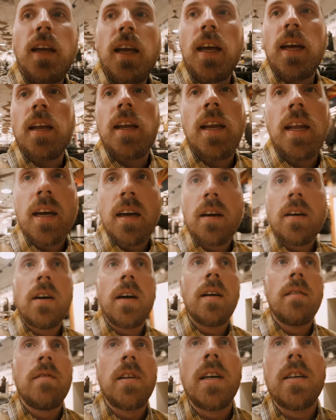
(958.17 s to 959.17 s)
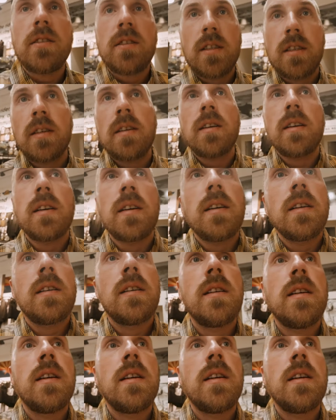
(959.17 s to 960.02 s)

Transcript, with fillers: and now I'm not sure.